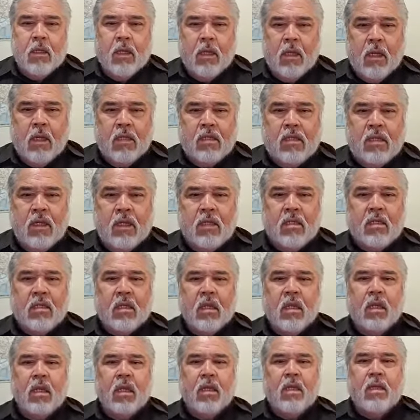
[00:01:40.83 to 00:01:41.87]
and just
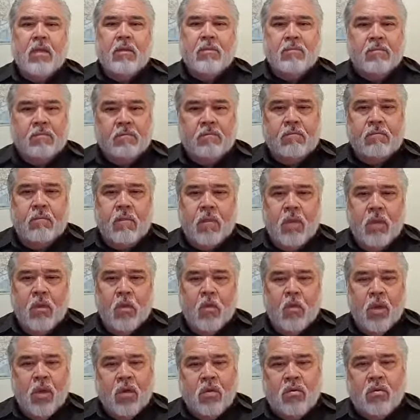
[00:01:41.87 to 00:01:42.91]
uh,
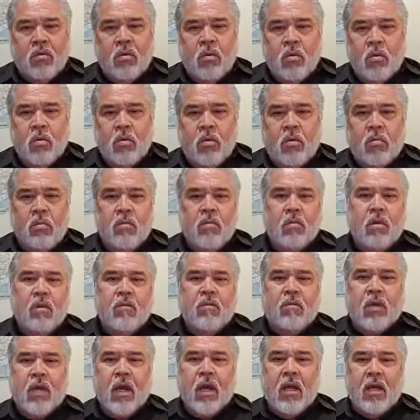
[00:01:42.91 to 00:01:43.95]
we go to the Word
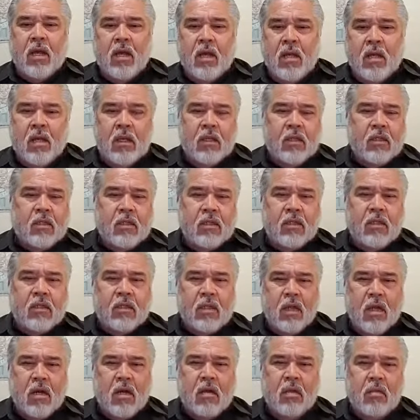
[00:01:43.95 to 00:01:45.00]
of God and
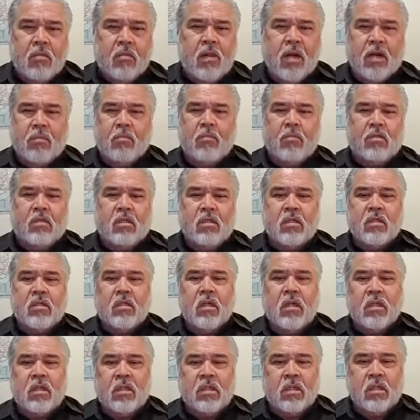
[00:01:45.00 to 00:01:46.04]
just out of the Bible. Just
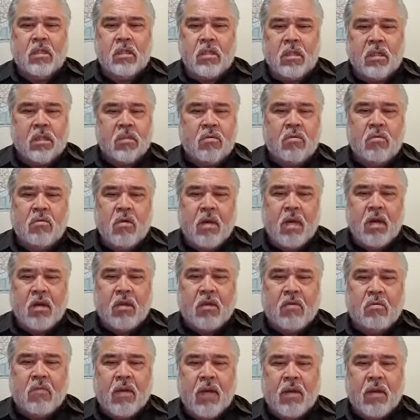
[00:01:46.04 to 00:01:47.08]
let's just go out of
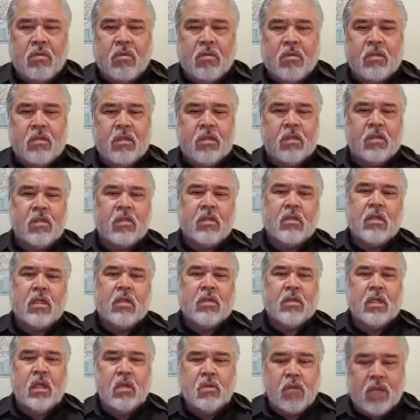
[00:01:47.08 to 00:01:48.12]
the Bible. Just
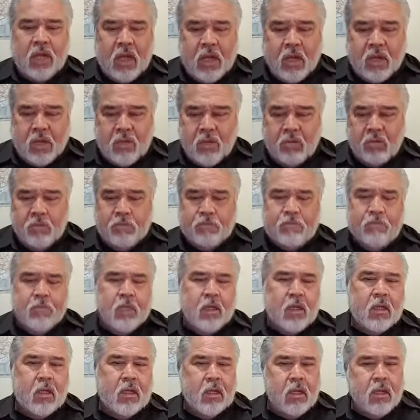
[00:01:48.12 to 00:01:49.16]
that's all we gotta do.
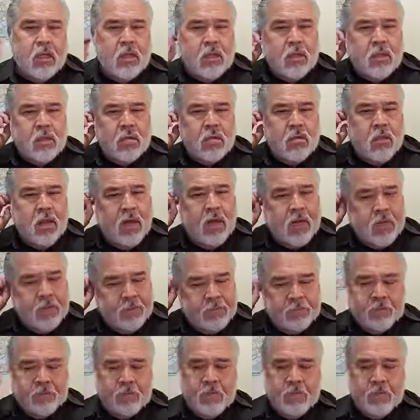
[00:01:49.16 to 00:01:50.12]
So um,